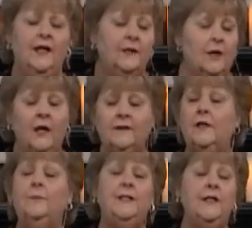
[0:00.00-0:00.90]
Not that
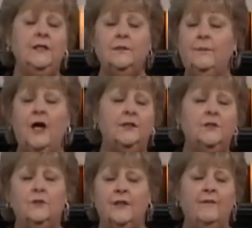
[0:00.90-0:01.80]
we need to
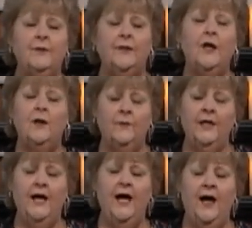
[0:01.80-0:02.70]
monitor every thought we
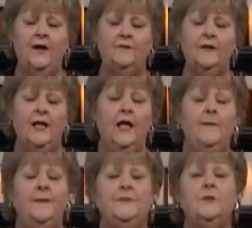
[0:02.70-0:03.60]
have,
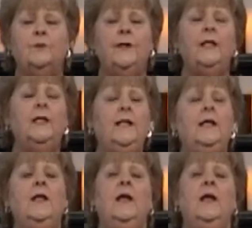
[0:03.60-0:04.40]
but to really